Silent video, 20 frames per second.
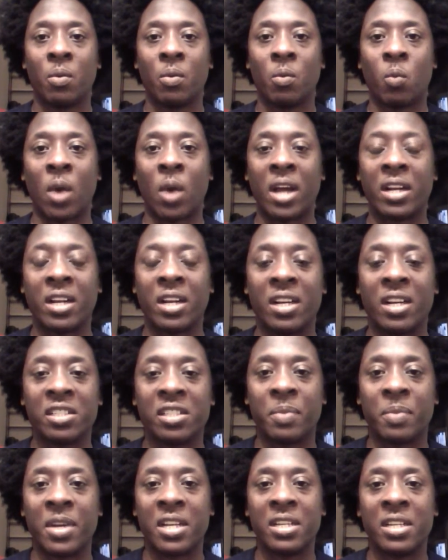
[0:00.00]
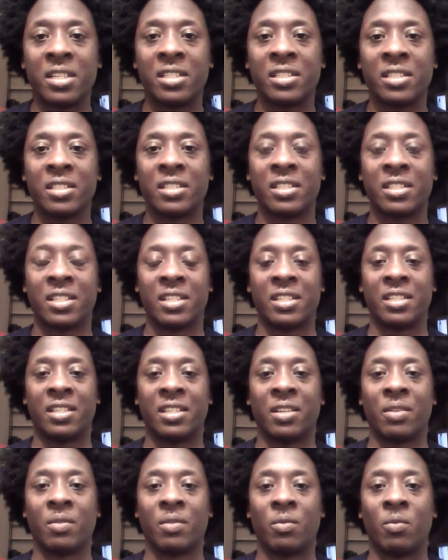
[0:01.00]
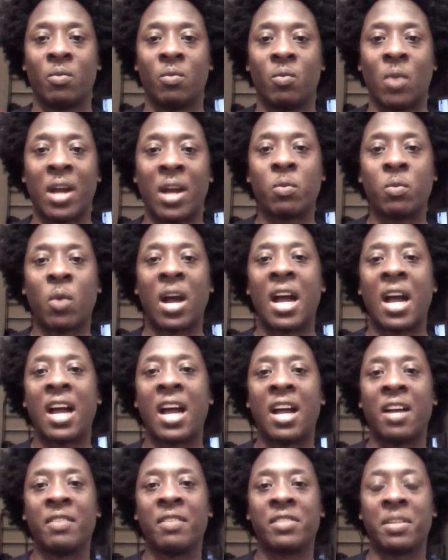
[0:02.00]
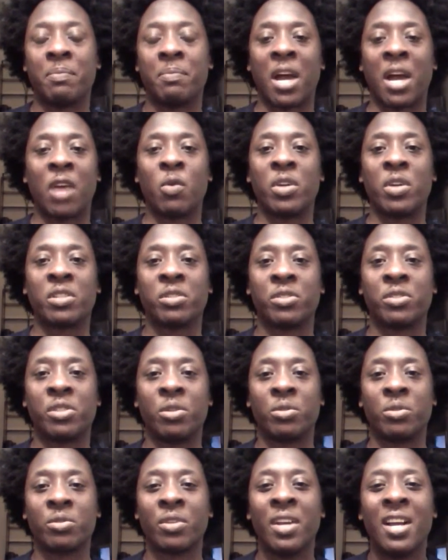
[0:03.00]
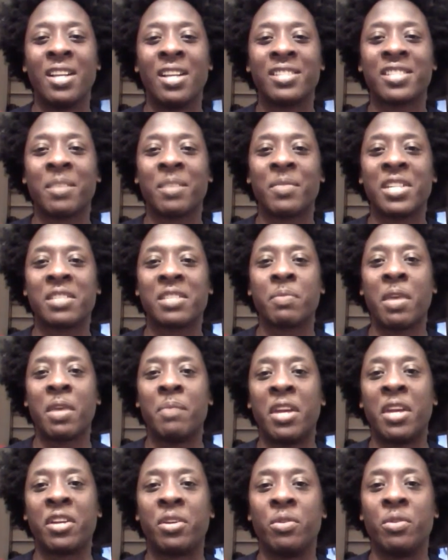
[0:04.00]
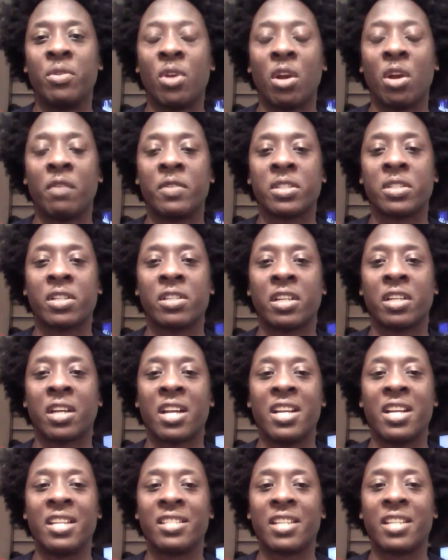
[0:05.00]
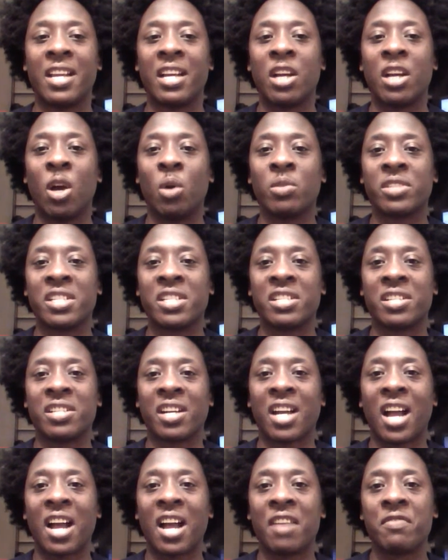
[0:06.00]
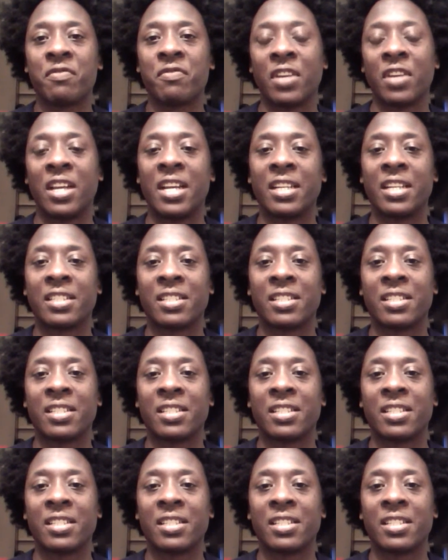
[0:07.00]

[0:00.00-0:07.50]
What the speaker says: white husbands, and white wives, and biracial children, some of this may make you nervous because it goes into conflict